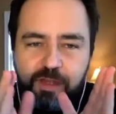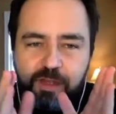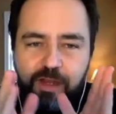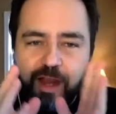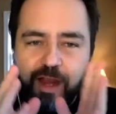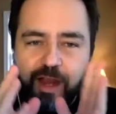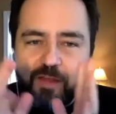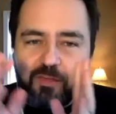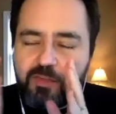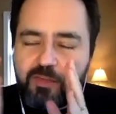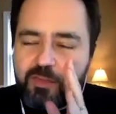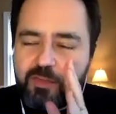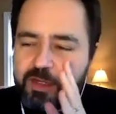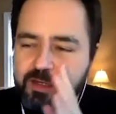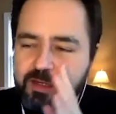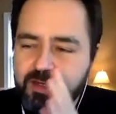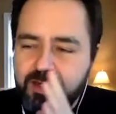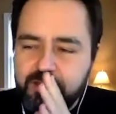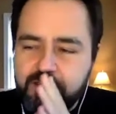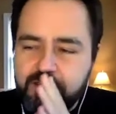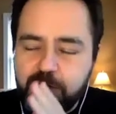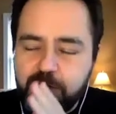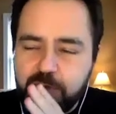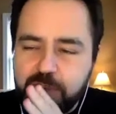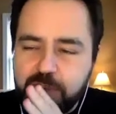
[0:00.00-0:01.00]
and then they
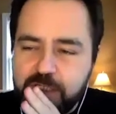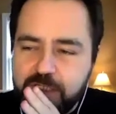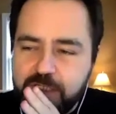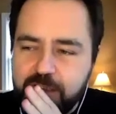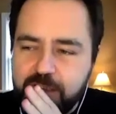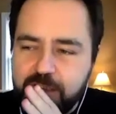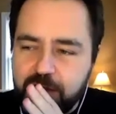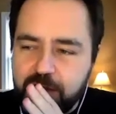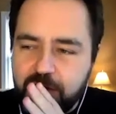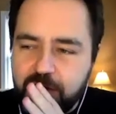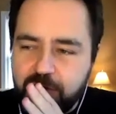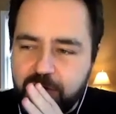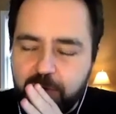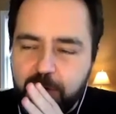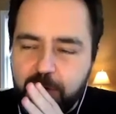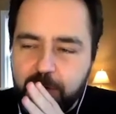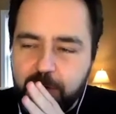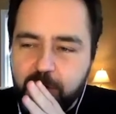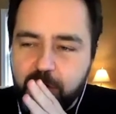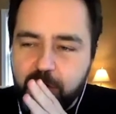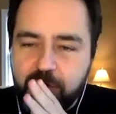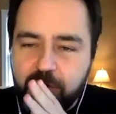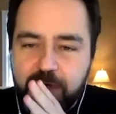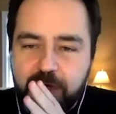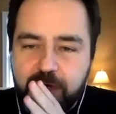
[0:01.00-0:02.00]
cut to a still from the
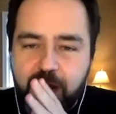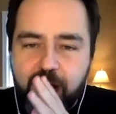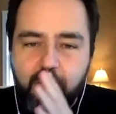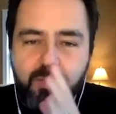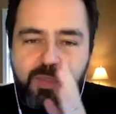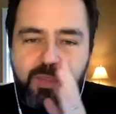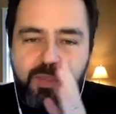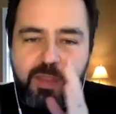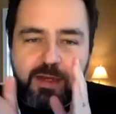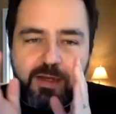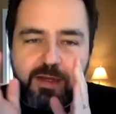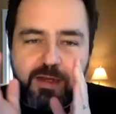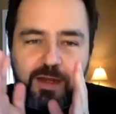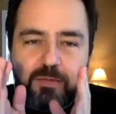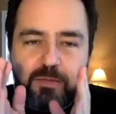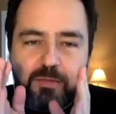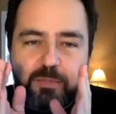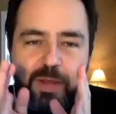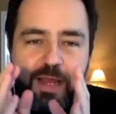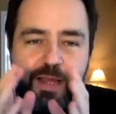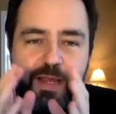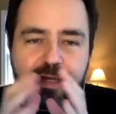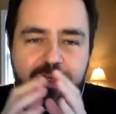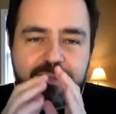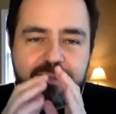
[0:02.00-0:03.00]
movie, and when they cut
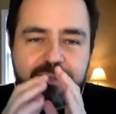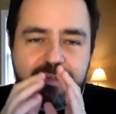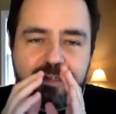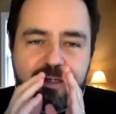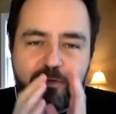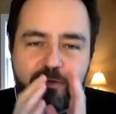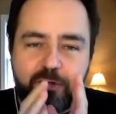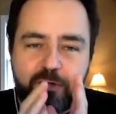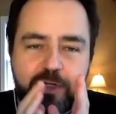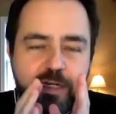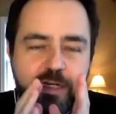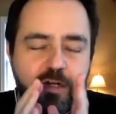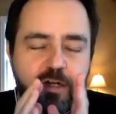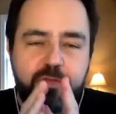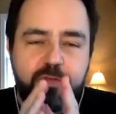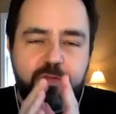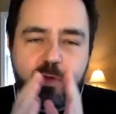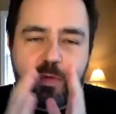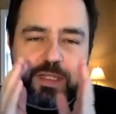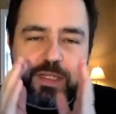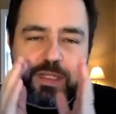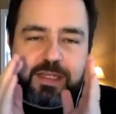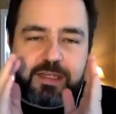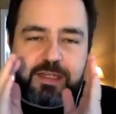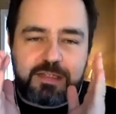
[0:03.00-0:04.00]
back, it's a different interview,
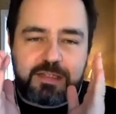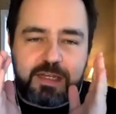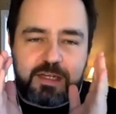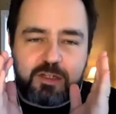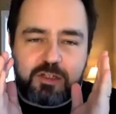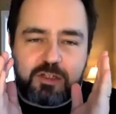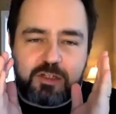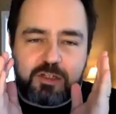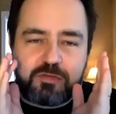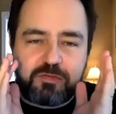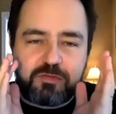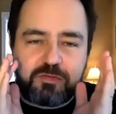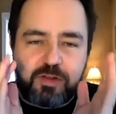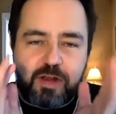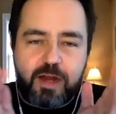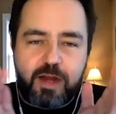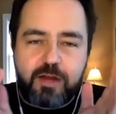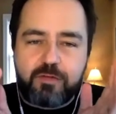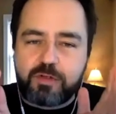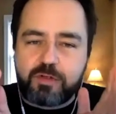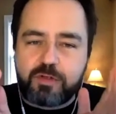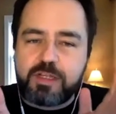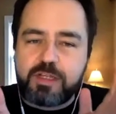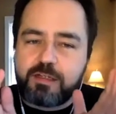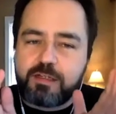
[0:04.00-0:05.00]
and he has aged 5
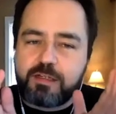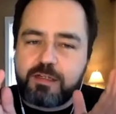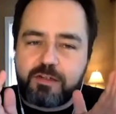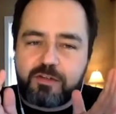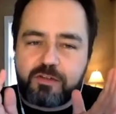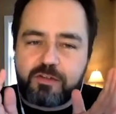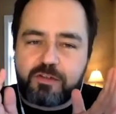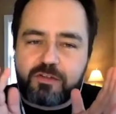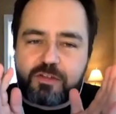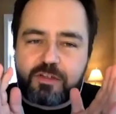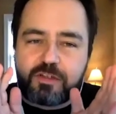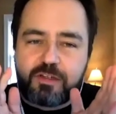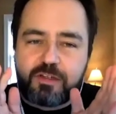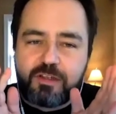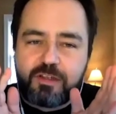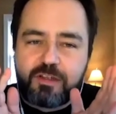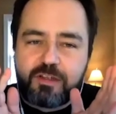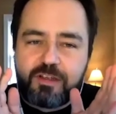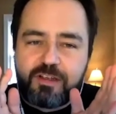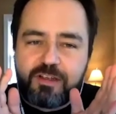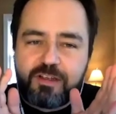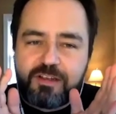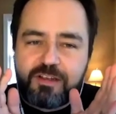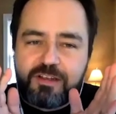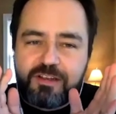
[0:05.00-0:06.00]
or 10 years
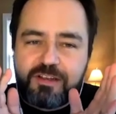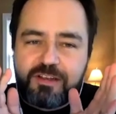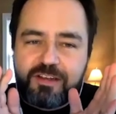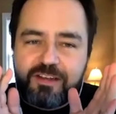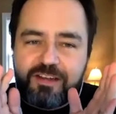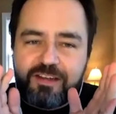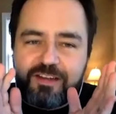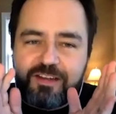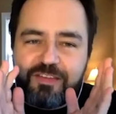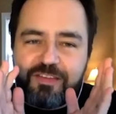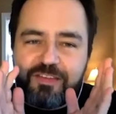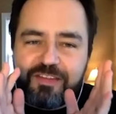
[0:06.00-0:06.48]
in